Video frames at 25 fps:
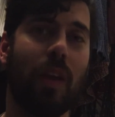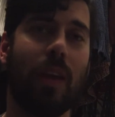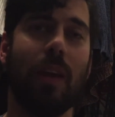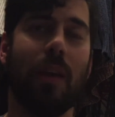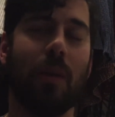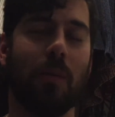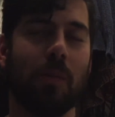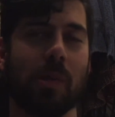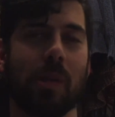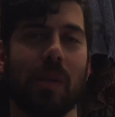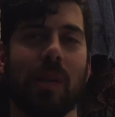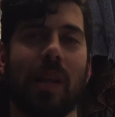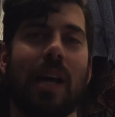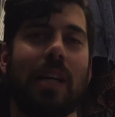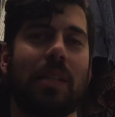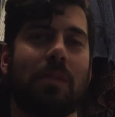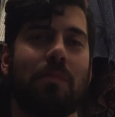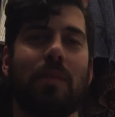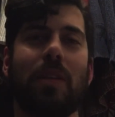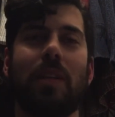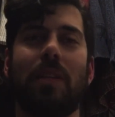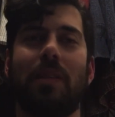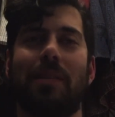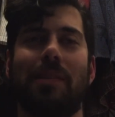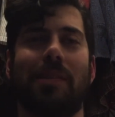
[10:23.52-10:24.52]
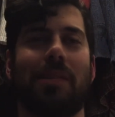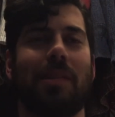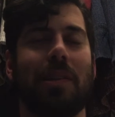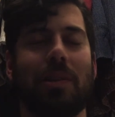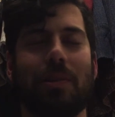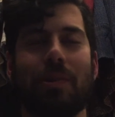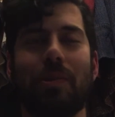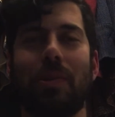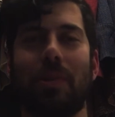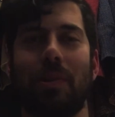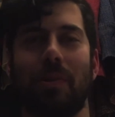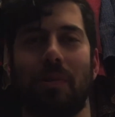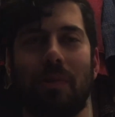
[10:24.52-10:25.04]
It was a last minute
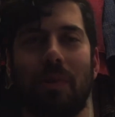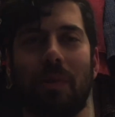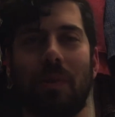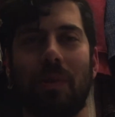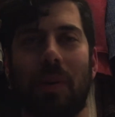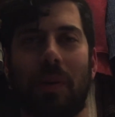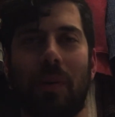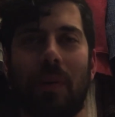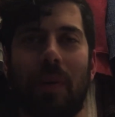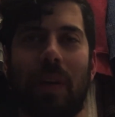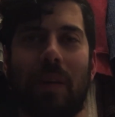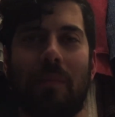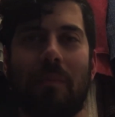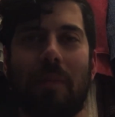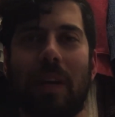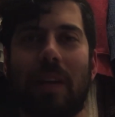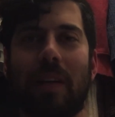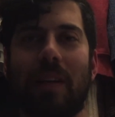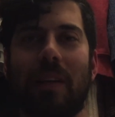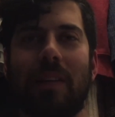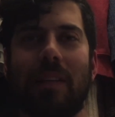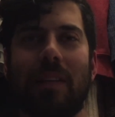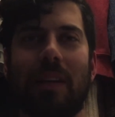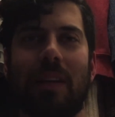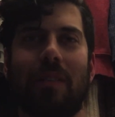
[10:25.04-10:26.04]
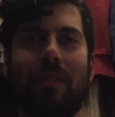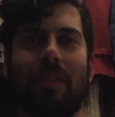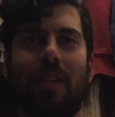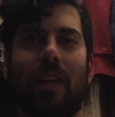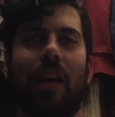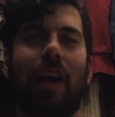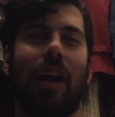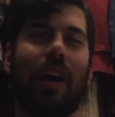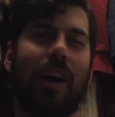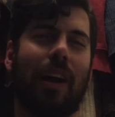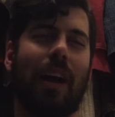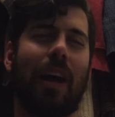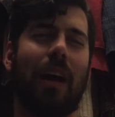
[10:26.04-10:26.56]
decision to throw the cream in because I was
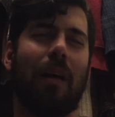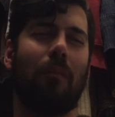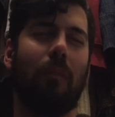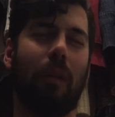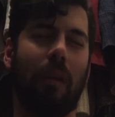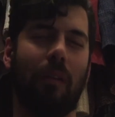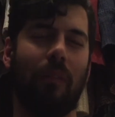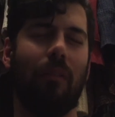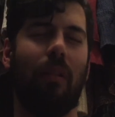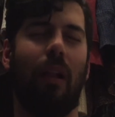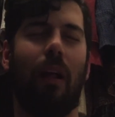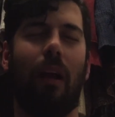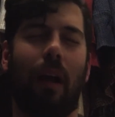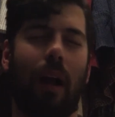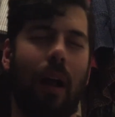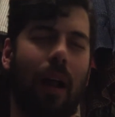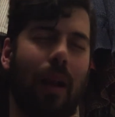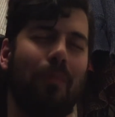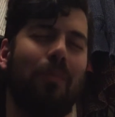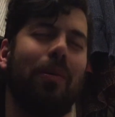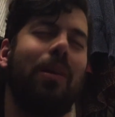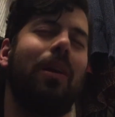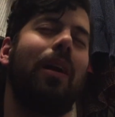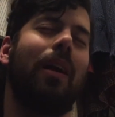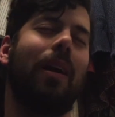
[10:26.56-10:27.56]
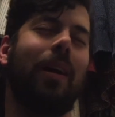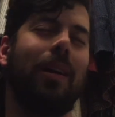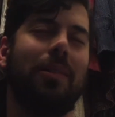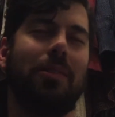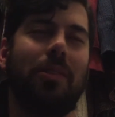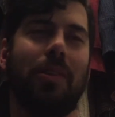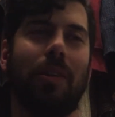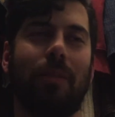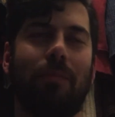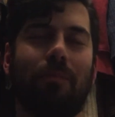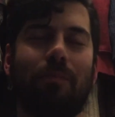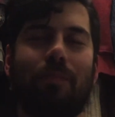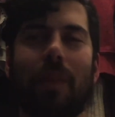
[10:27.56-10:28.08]
like, I gotta be
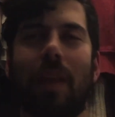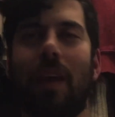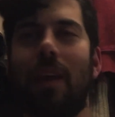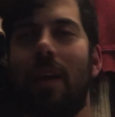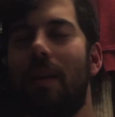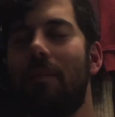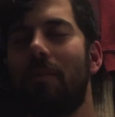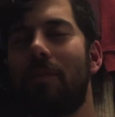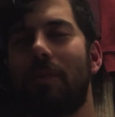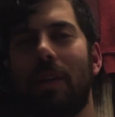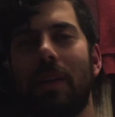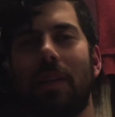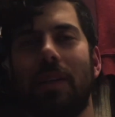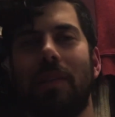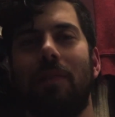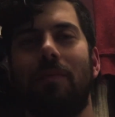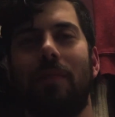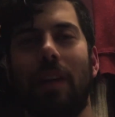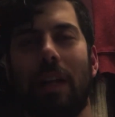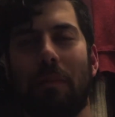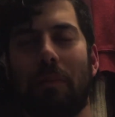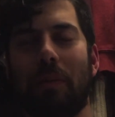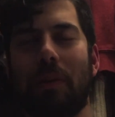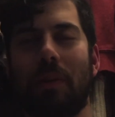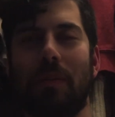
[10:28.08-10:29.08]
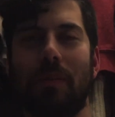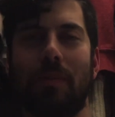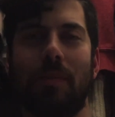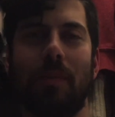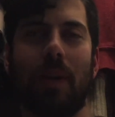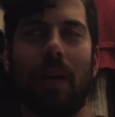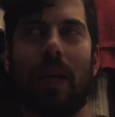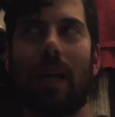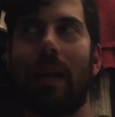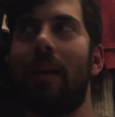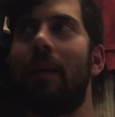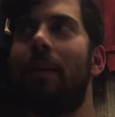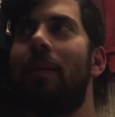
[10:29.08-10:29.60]
edgy, trying to develop a new
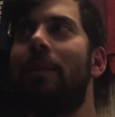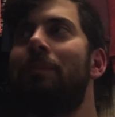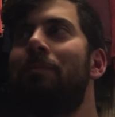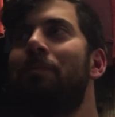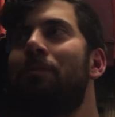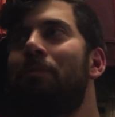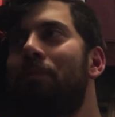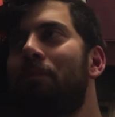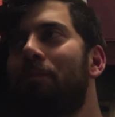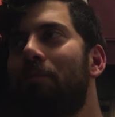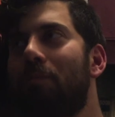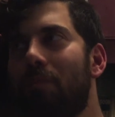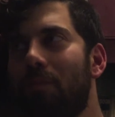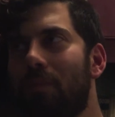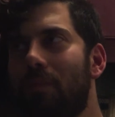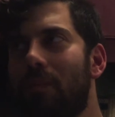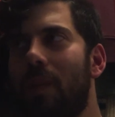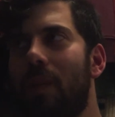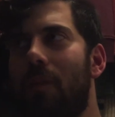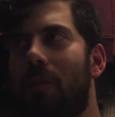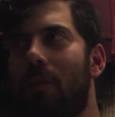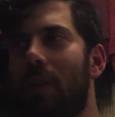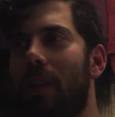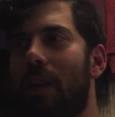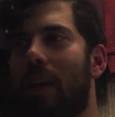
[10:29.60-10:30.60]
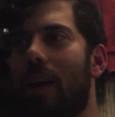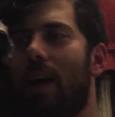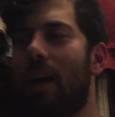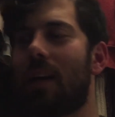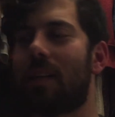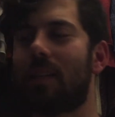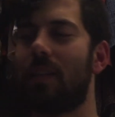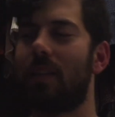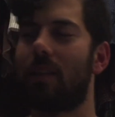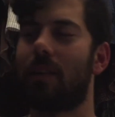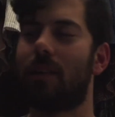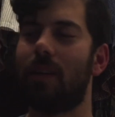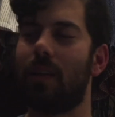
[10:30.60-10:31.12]
drink for the
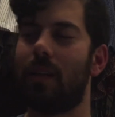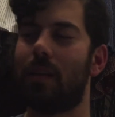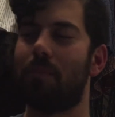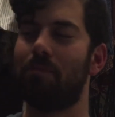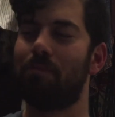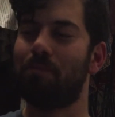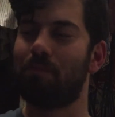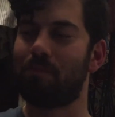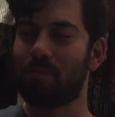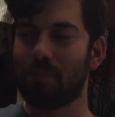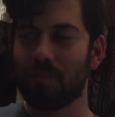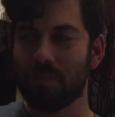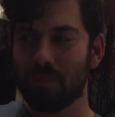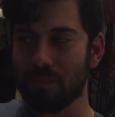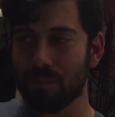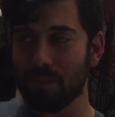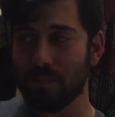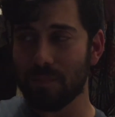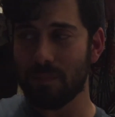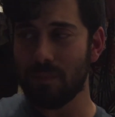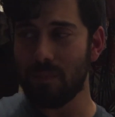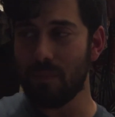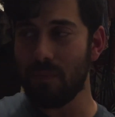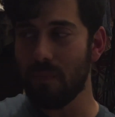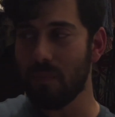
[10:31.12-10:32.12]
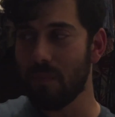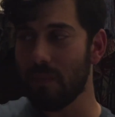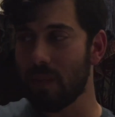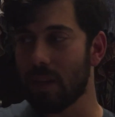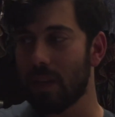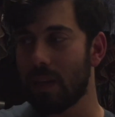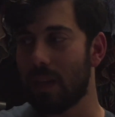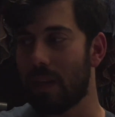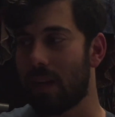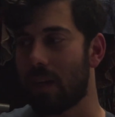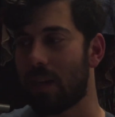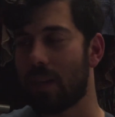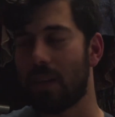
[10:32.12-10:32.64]
cocktail club.
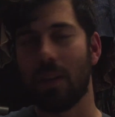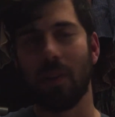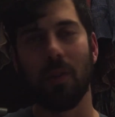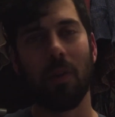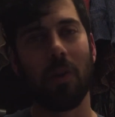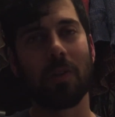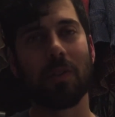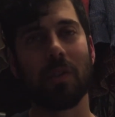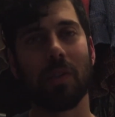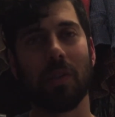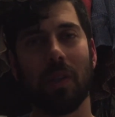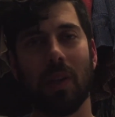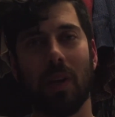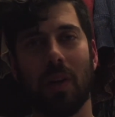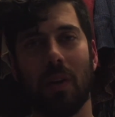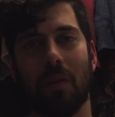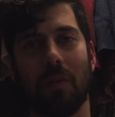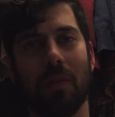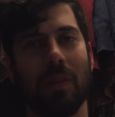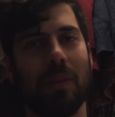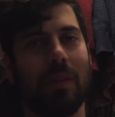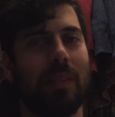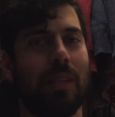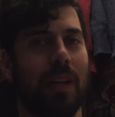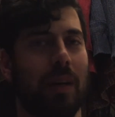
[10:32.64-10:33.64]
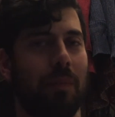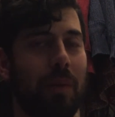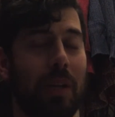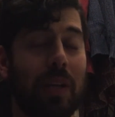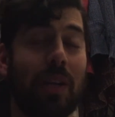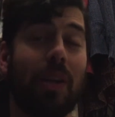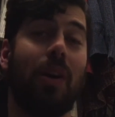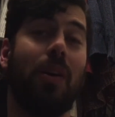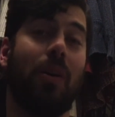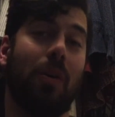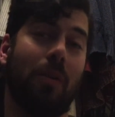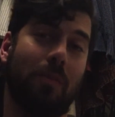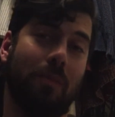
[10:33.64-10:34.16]
The looks alone tell me
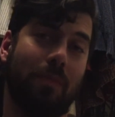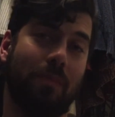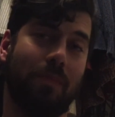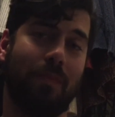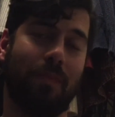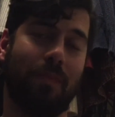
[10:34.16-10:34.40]
no.